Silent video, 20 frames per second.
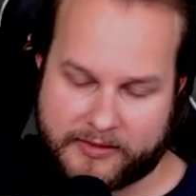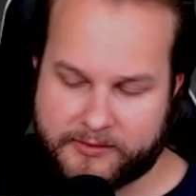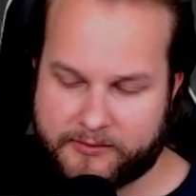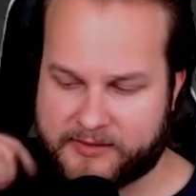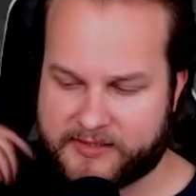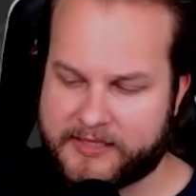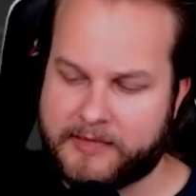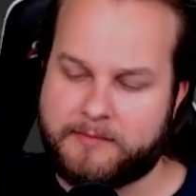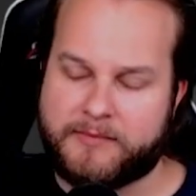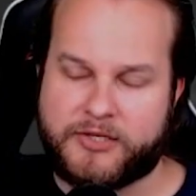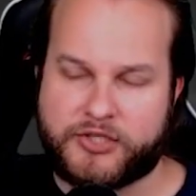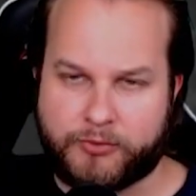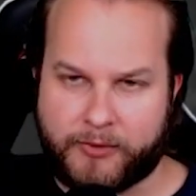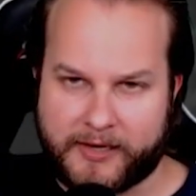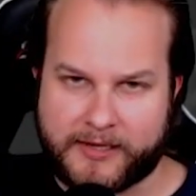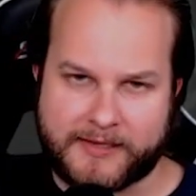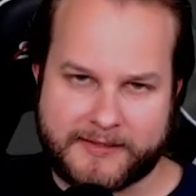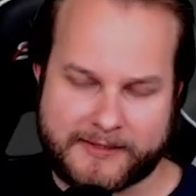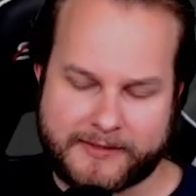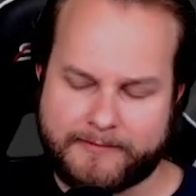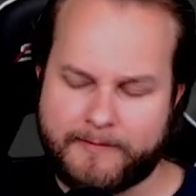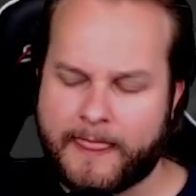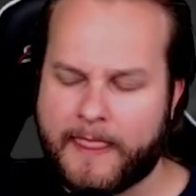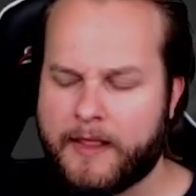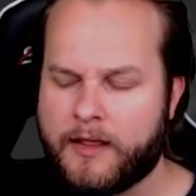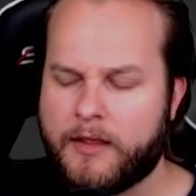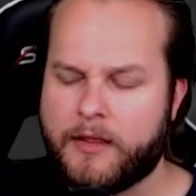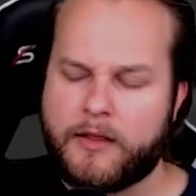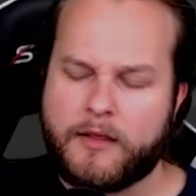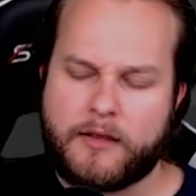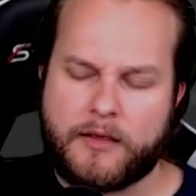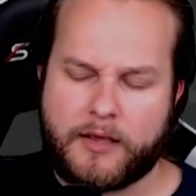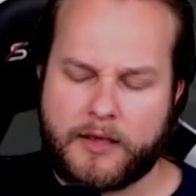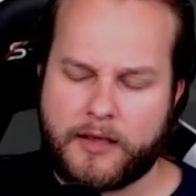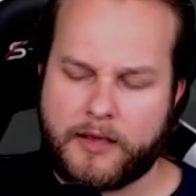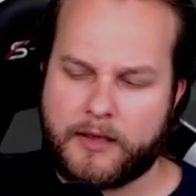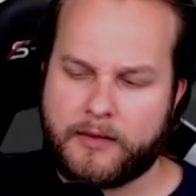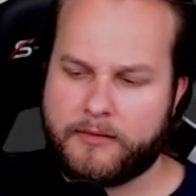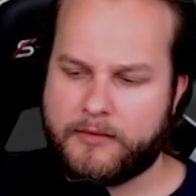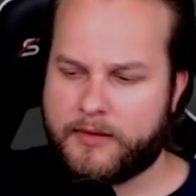he was sitting between us.
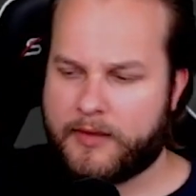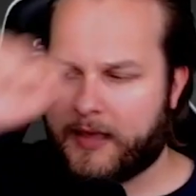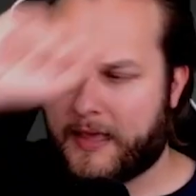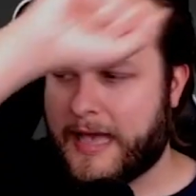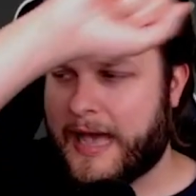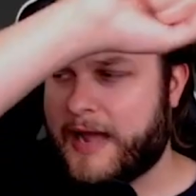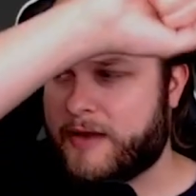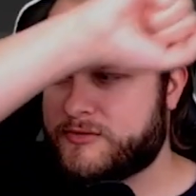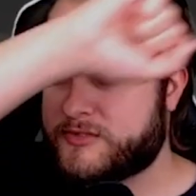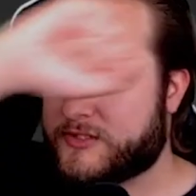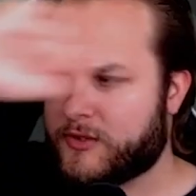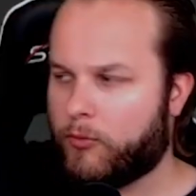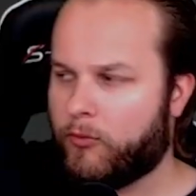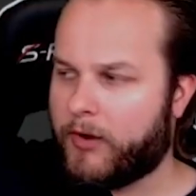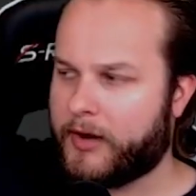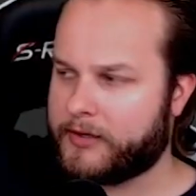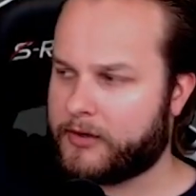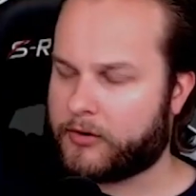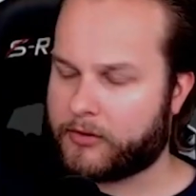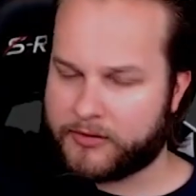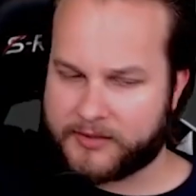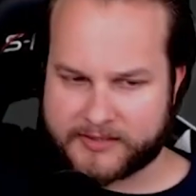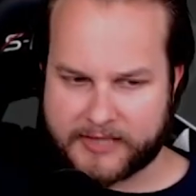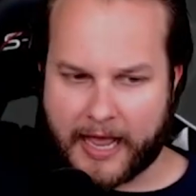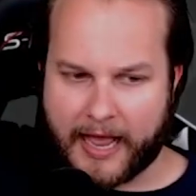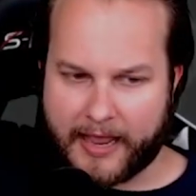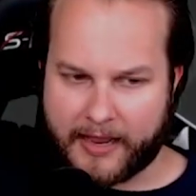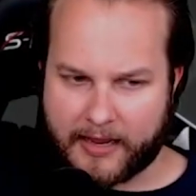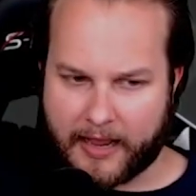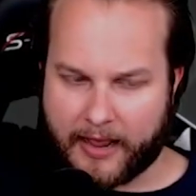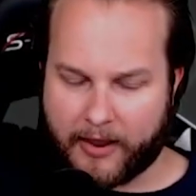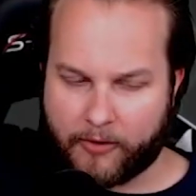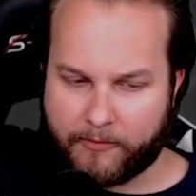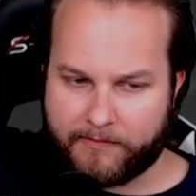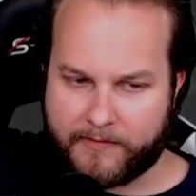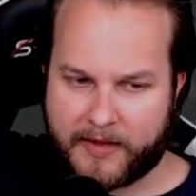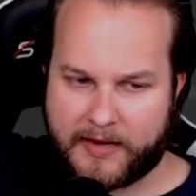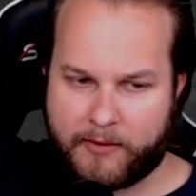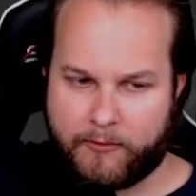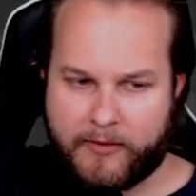He gouged the one girl's eye out
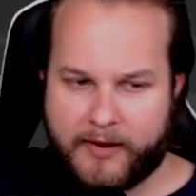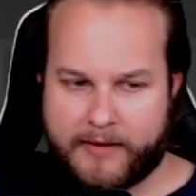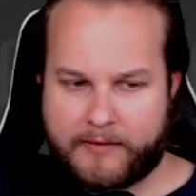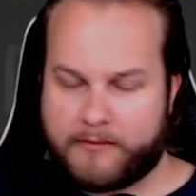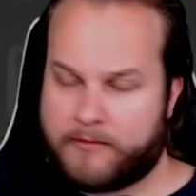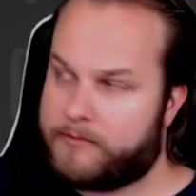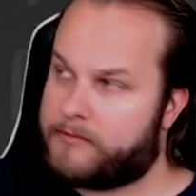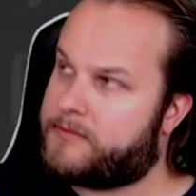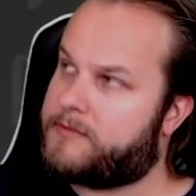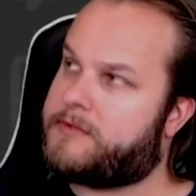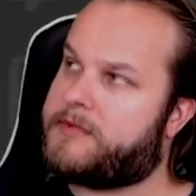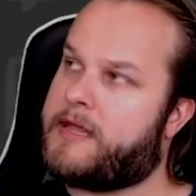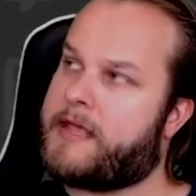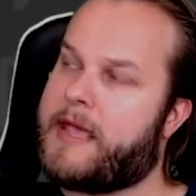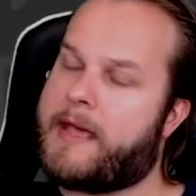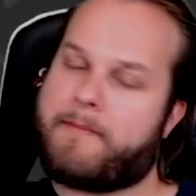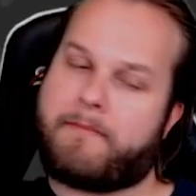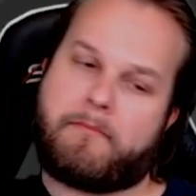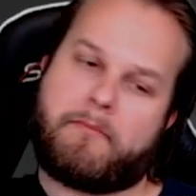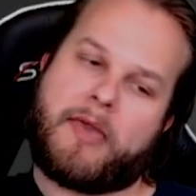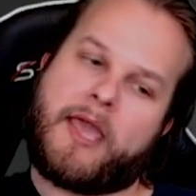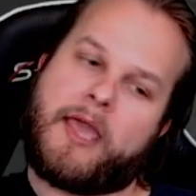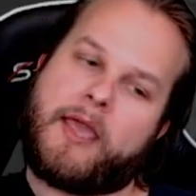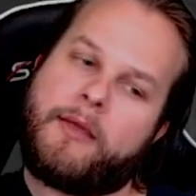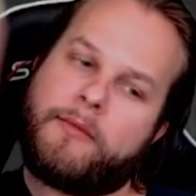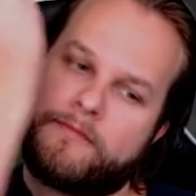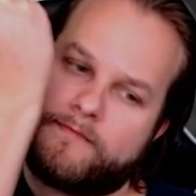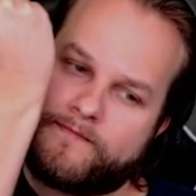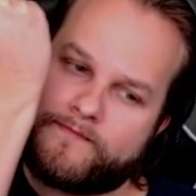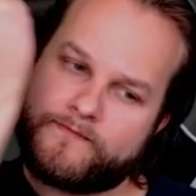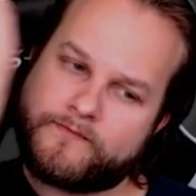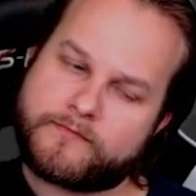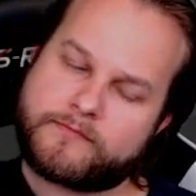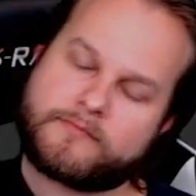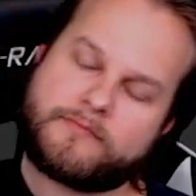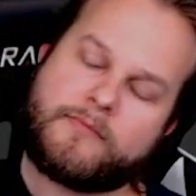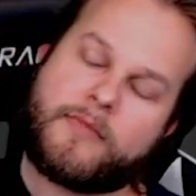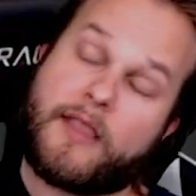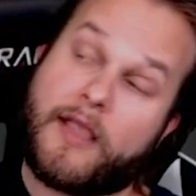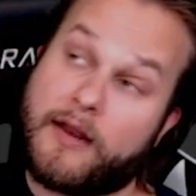and he went to get me
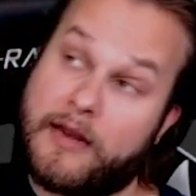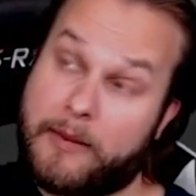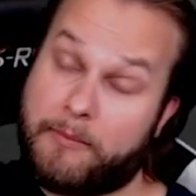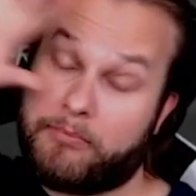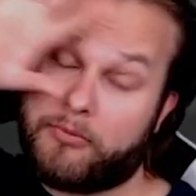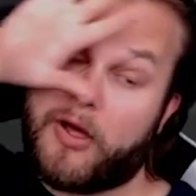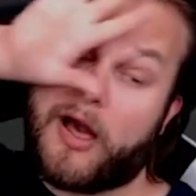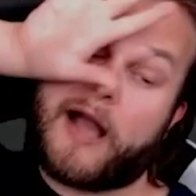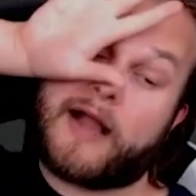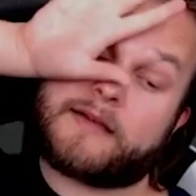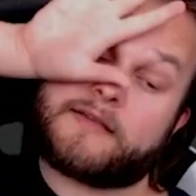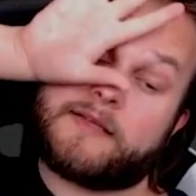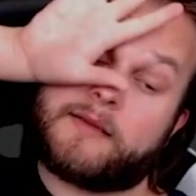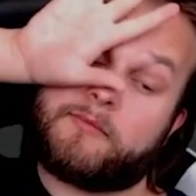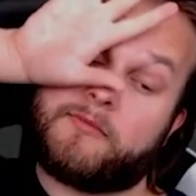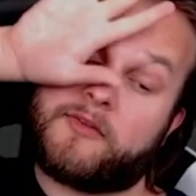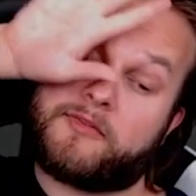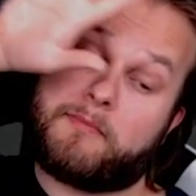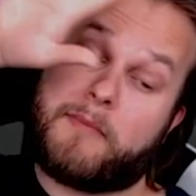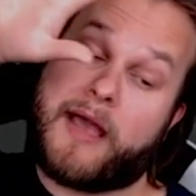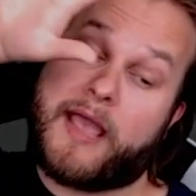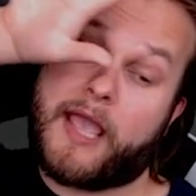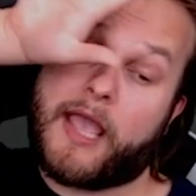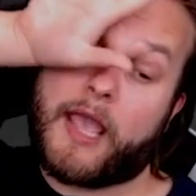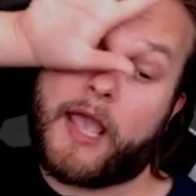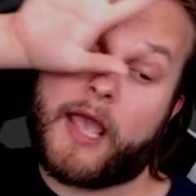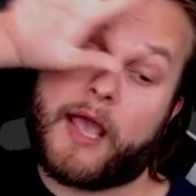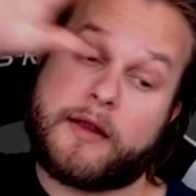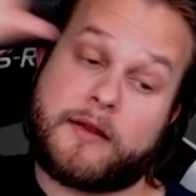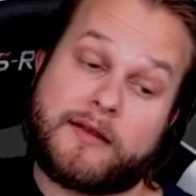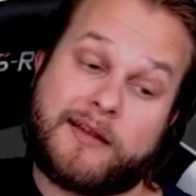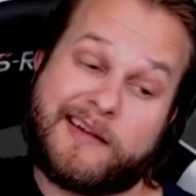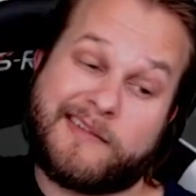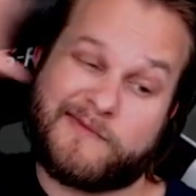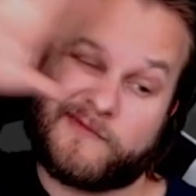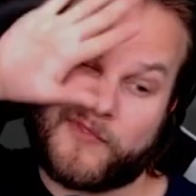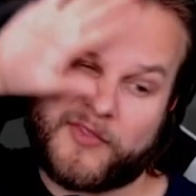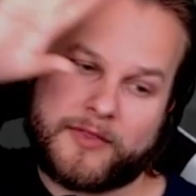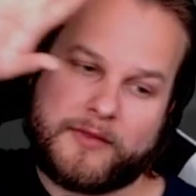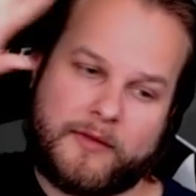and I blocked him with my hand and
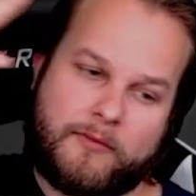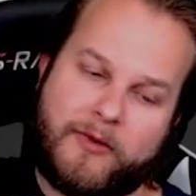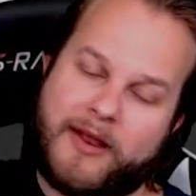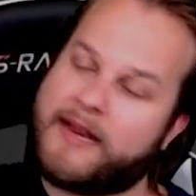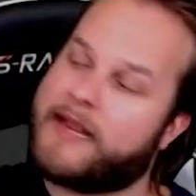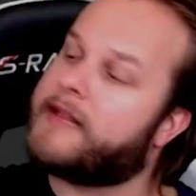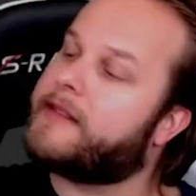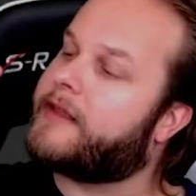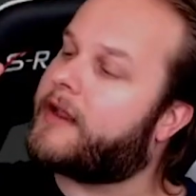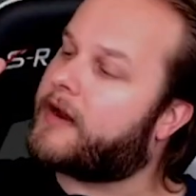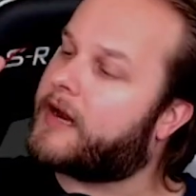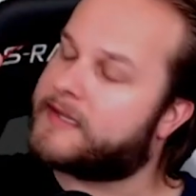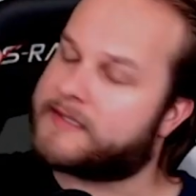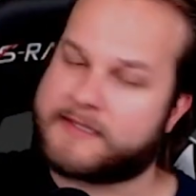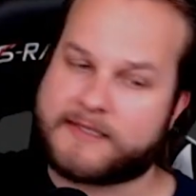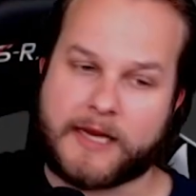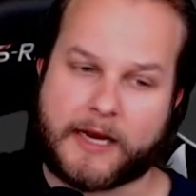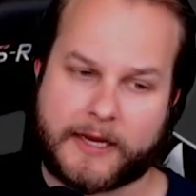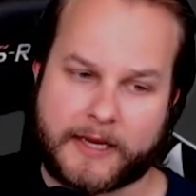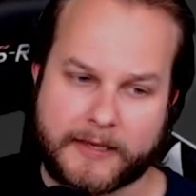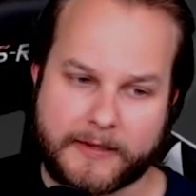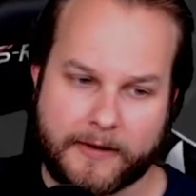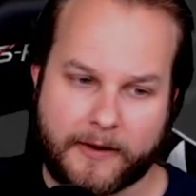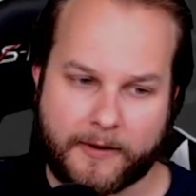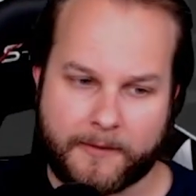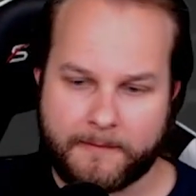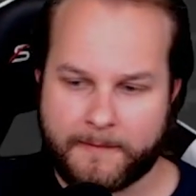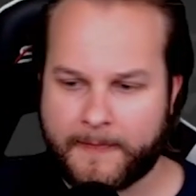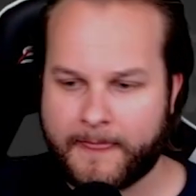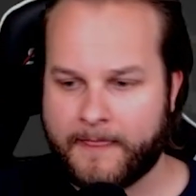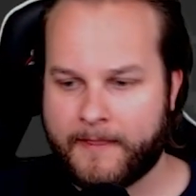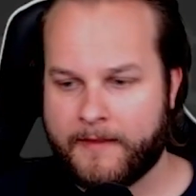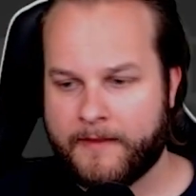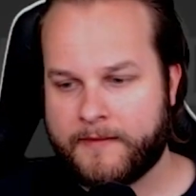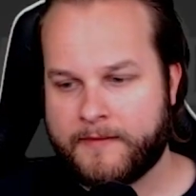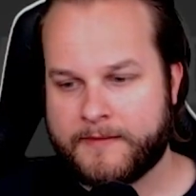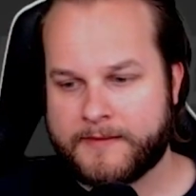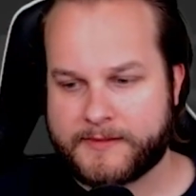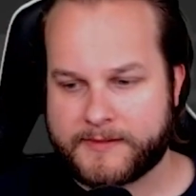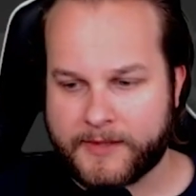went in there, got stuck in there.
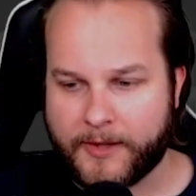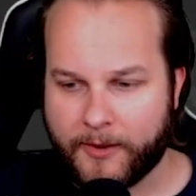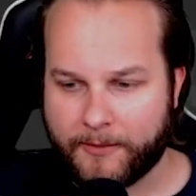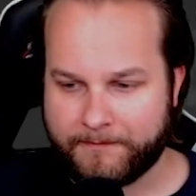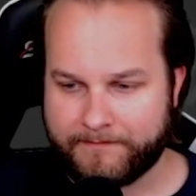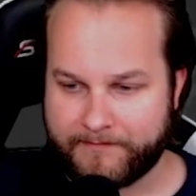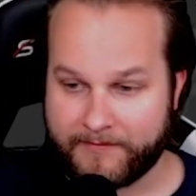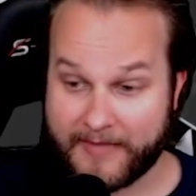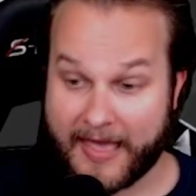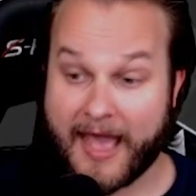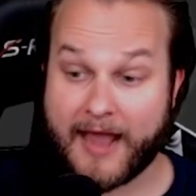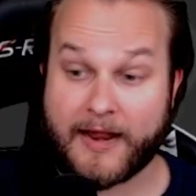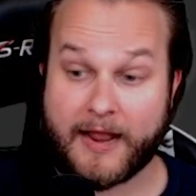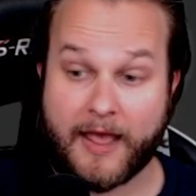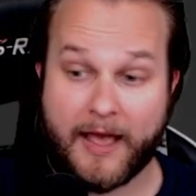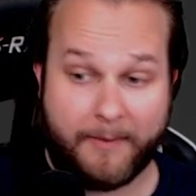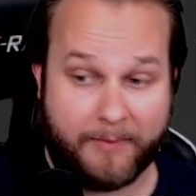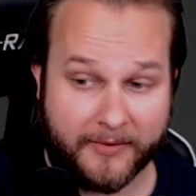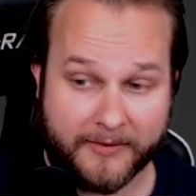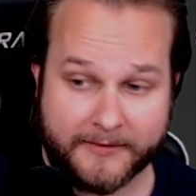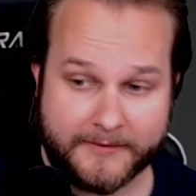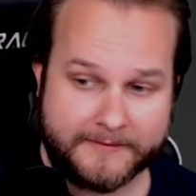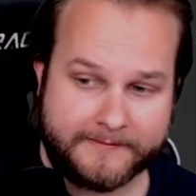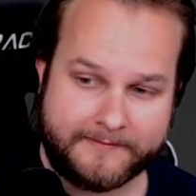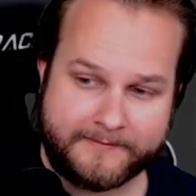So that happened.